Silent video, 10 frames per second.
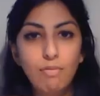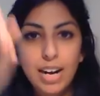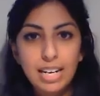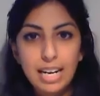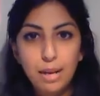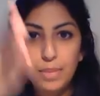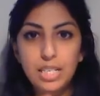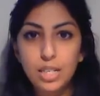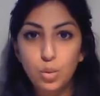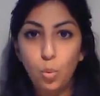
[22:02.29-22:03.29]
the renin
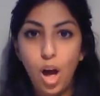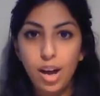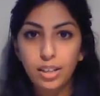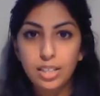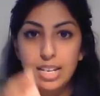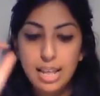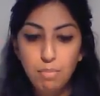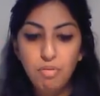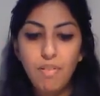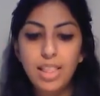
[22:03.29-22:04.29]
inhibitors work. So they
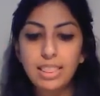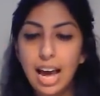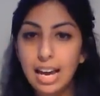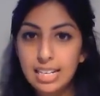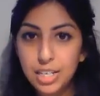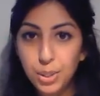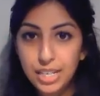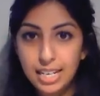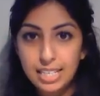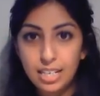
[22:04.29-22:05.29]
prevent the
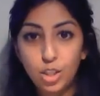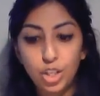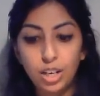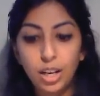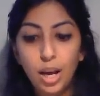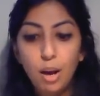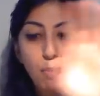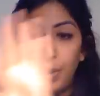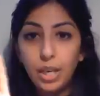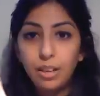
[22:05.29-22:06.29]
angiotensinogen
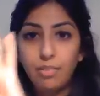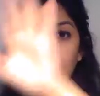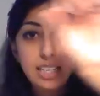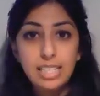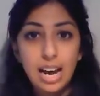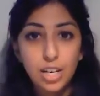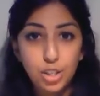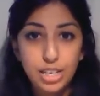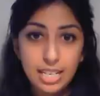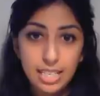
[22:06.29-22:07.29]
being converted to
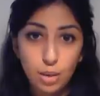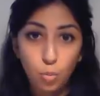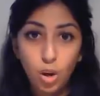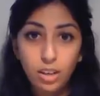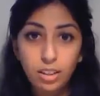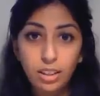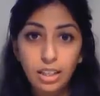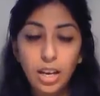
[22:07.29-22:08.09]
angiotensin 1,